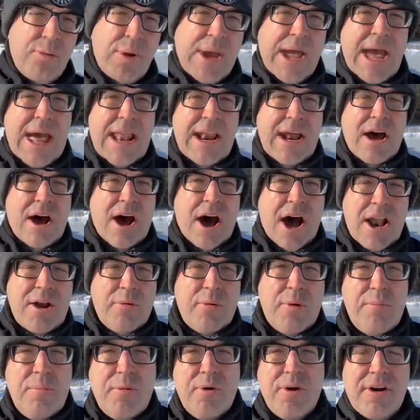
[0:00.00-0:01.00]
We had an
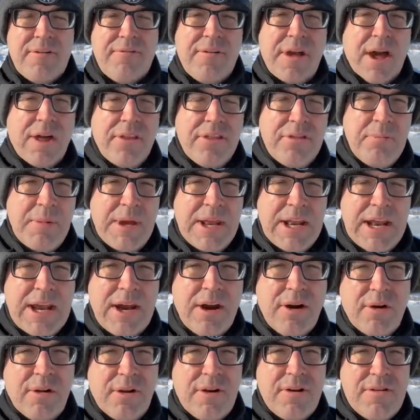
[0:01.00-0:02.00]
Ottawa Board of Health
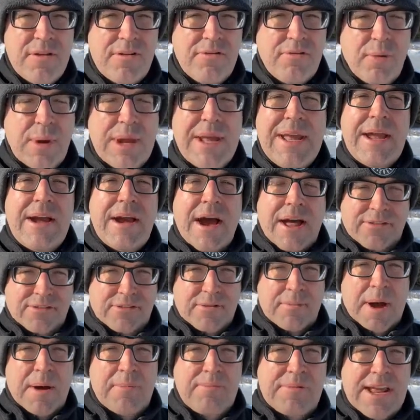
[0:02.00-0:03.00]
meeting earlier this week and got
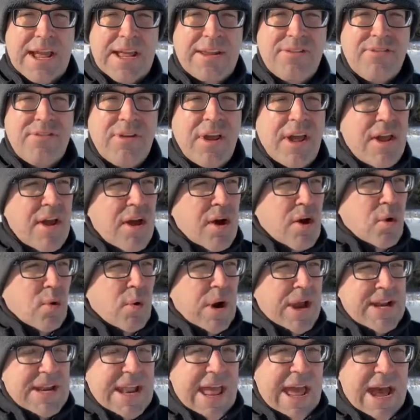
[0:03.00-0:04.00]
some updates.
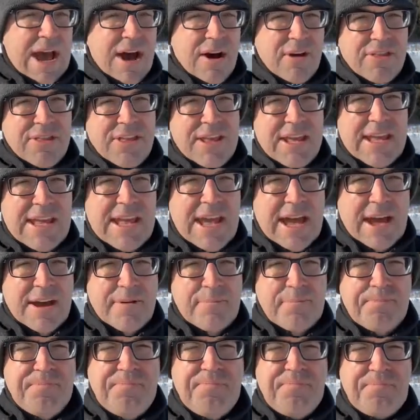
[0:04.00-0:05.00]
Right now, the
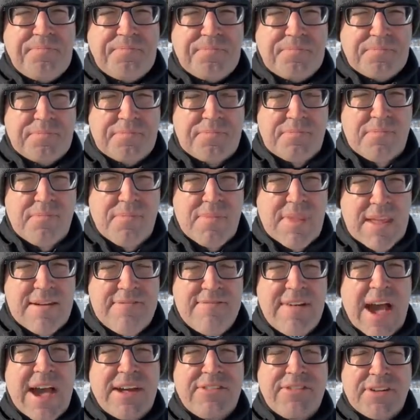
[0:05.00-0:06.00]

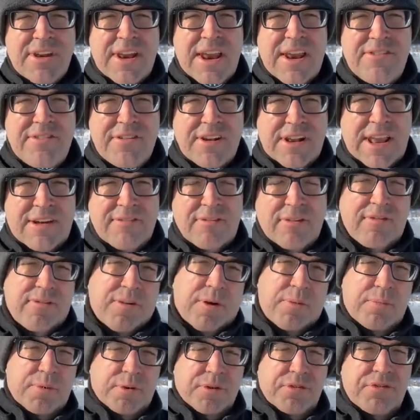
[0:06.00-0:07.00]
vaccination level
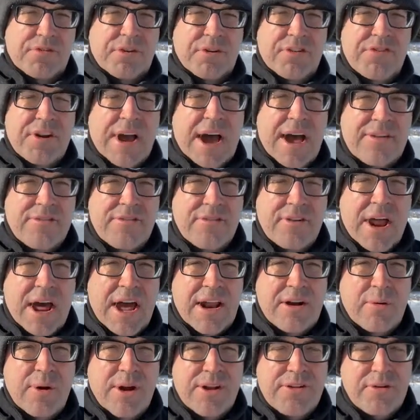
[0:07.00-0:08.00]
for booster shots in
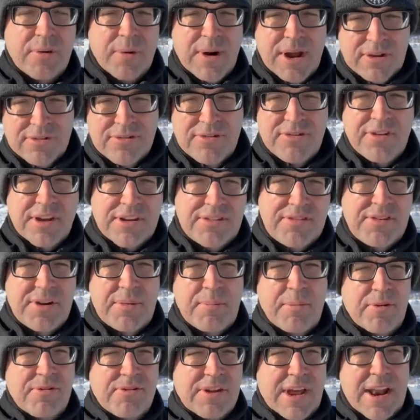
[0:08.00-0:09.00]
Ottawa is around
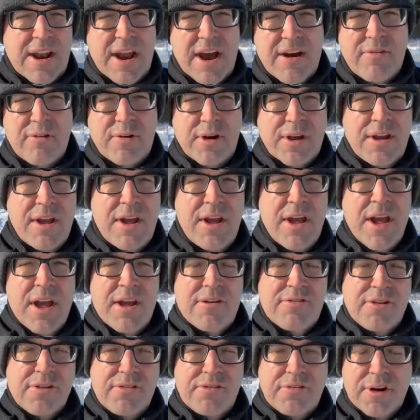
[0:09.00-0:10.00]
60%, hovering
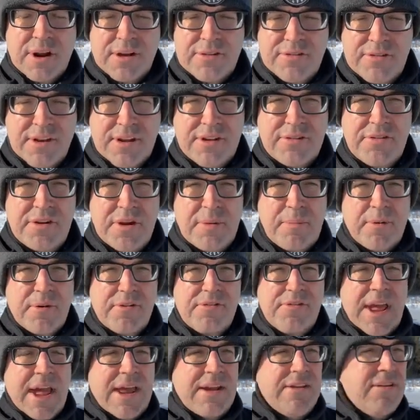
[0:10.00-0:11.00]
just around
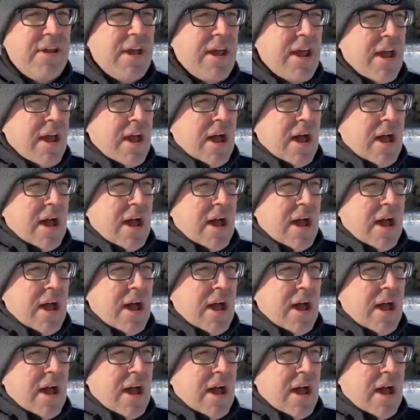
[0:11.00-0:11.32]
60%.